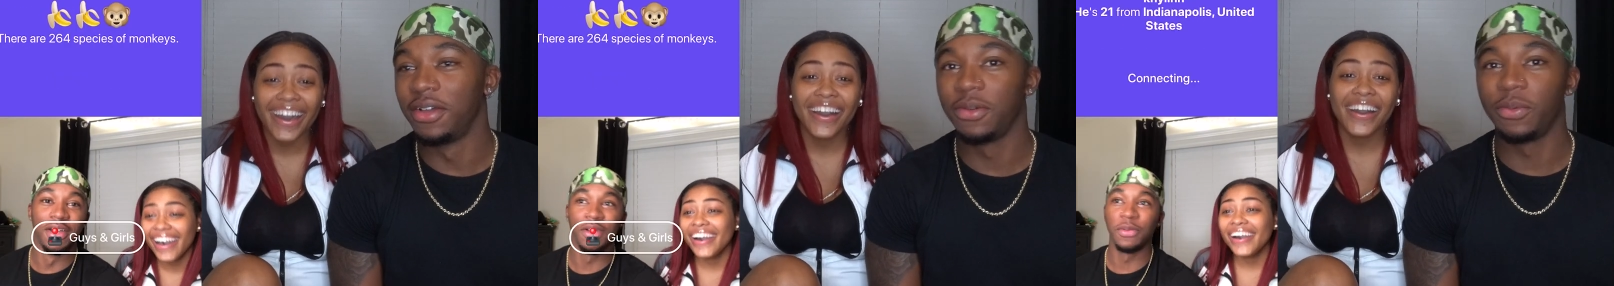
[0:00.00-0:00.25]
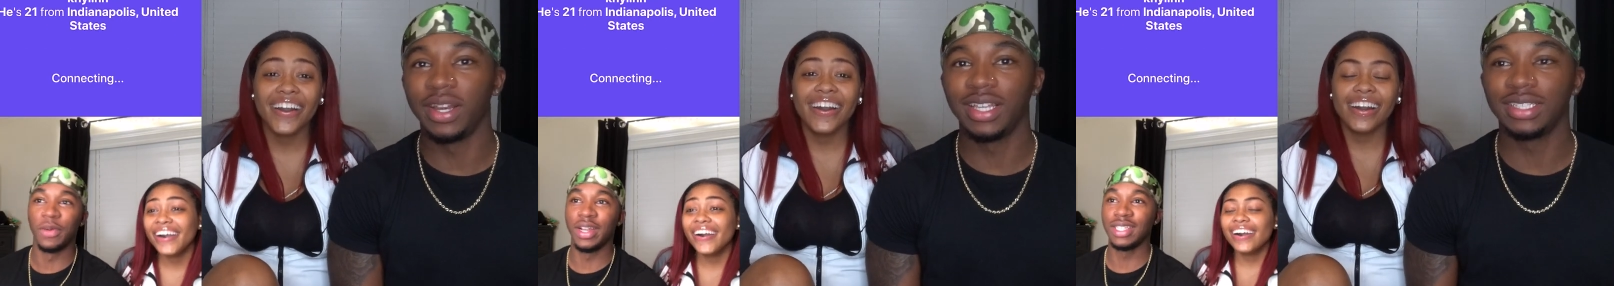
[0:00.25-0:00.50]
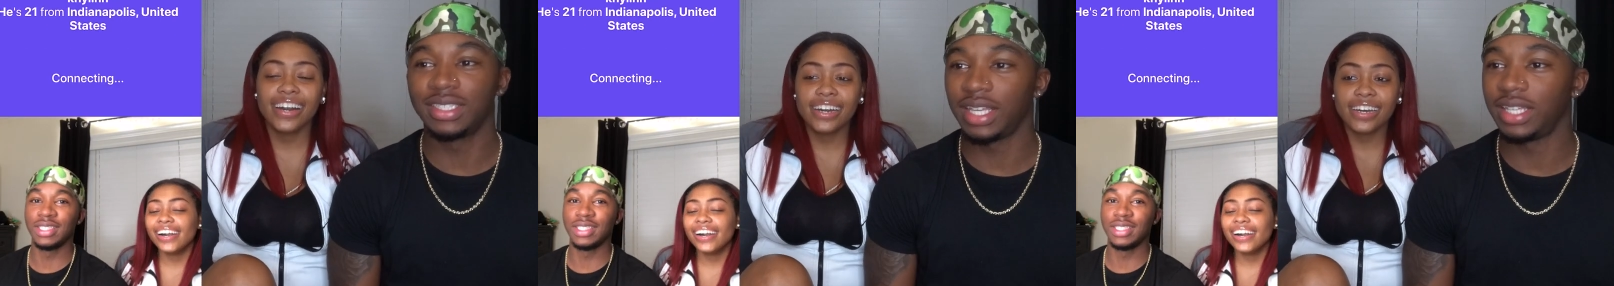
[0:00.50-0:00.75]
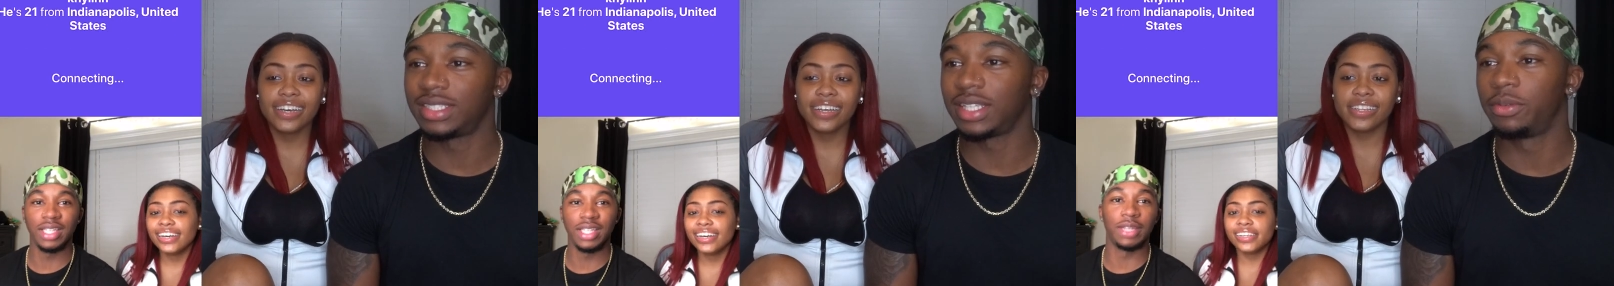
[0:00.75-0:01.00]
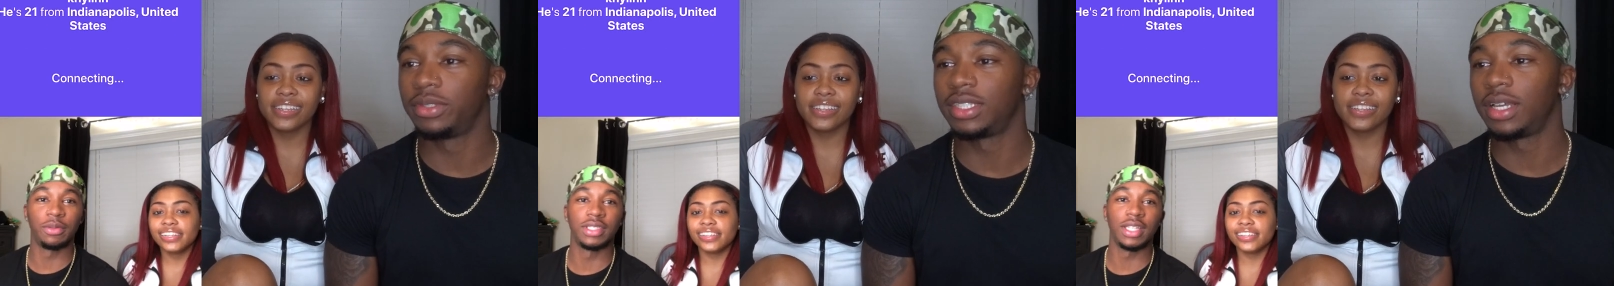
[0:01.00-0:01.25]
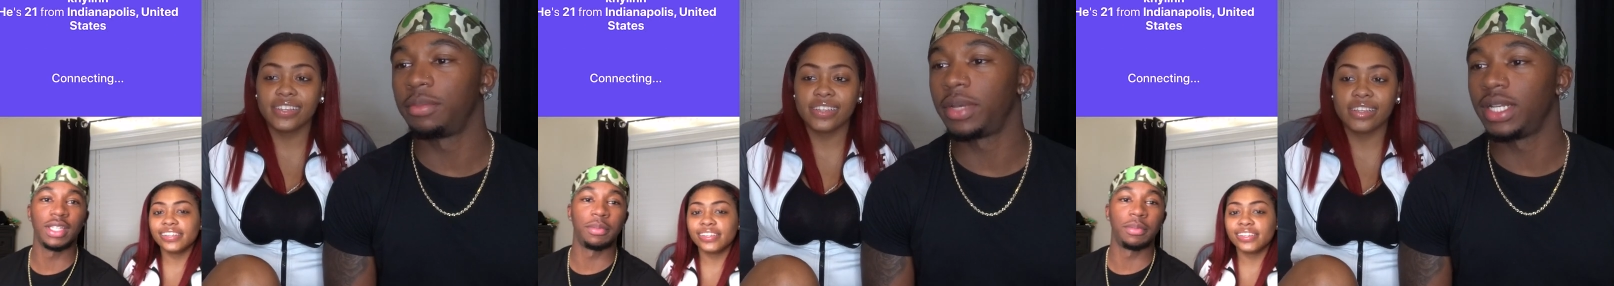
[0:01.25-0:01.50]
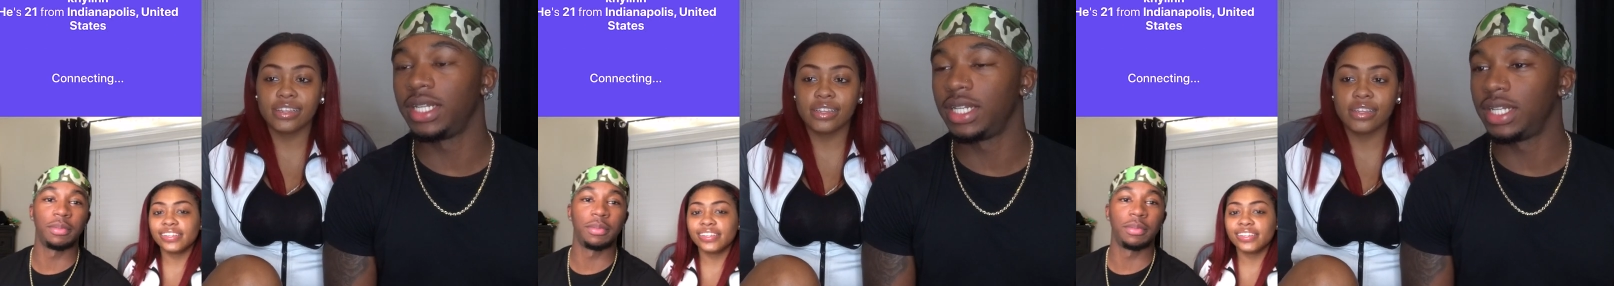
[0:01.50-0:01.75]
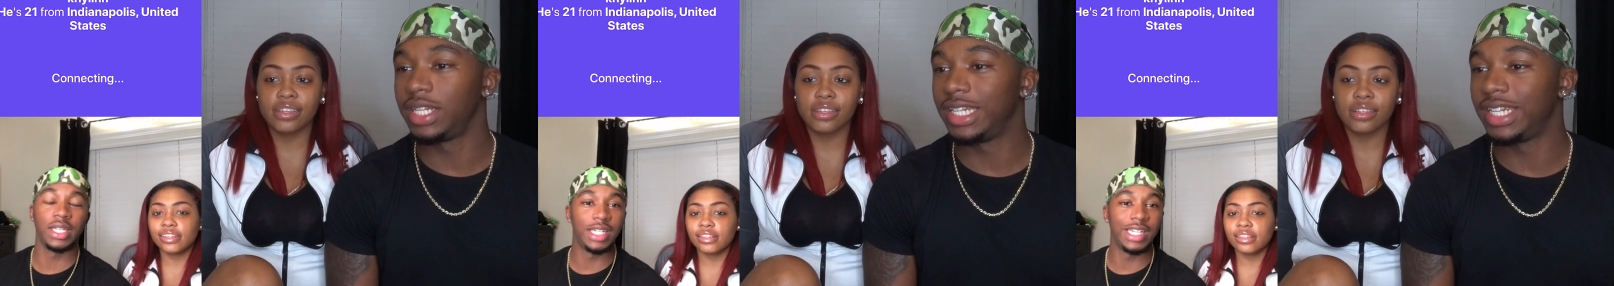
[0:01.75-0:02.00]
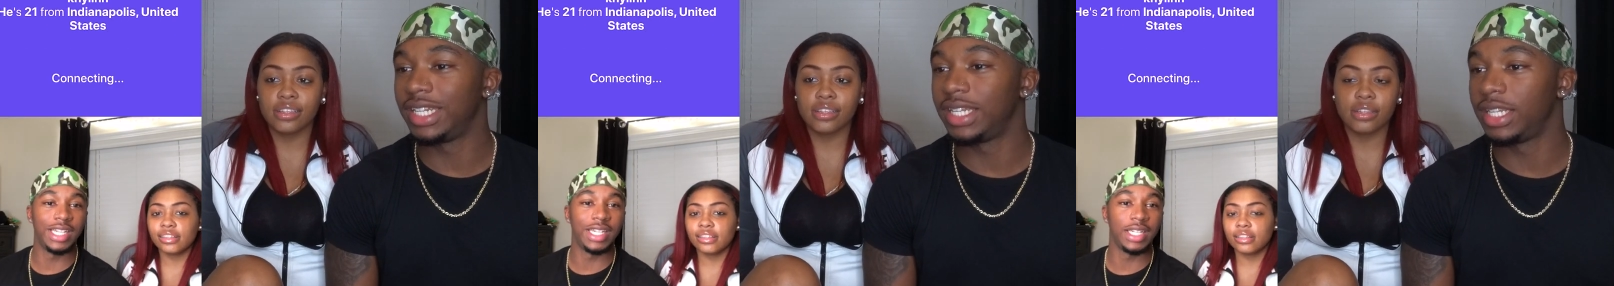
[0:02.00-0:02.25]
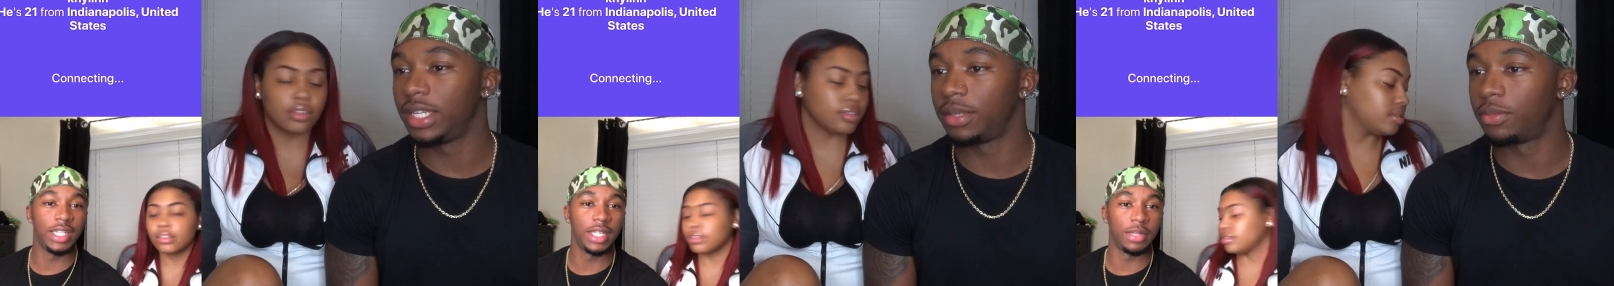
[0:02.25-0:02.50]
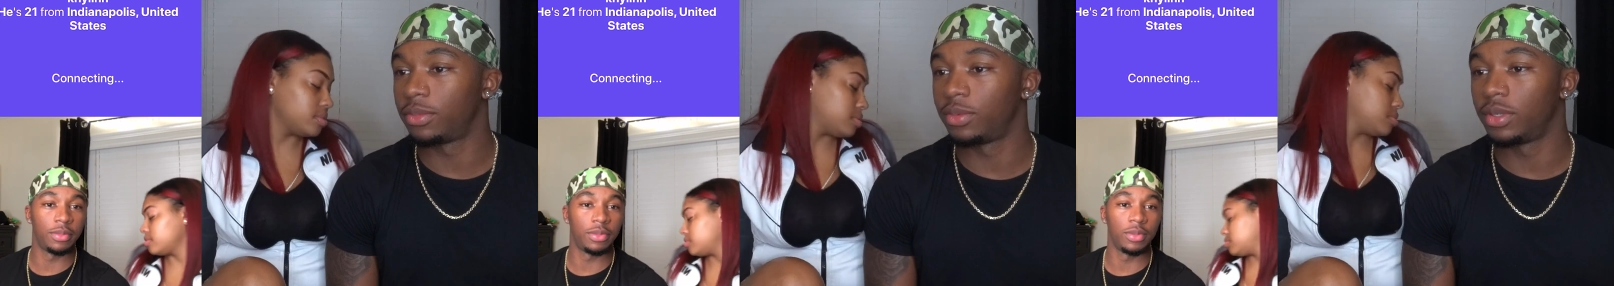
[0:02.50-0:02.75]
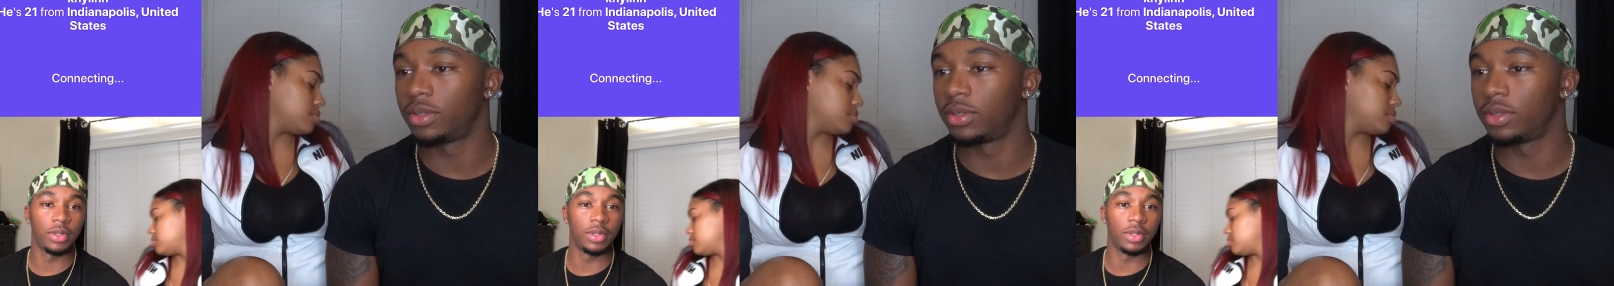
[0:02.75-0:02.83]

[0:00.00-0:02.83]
Speaker 1: What did he say? He said, "What's up, my n-n-n-n-n-n-" But we